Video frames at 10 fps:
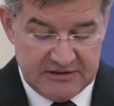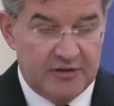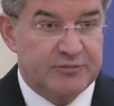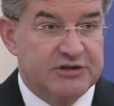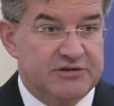
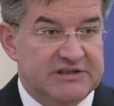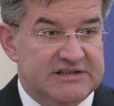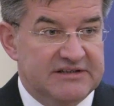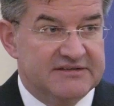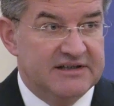
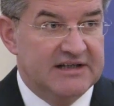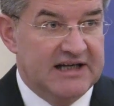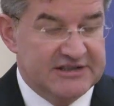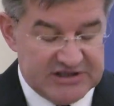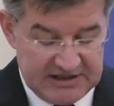Opportunities
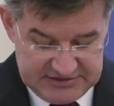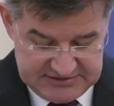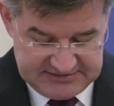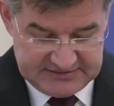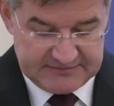and
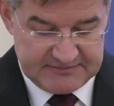Challenges.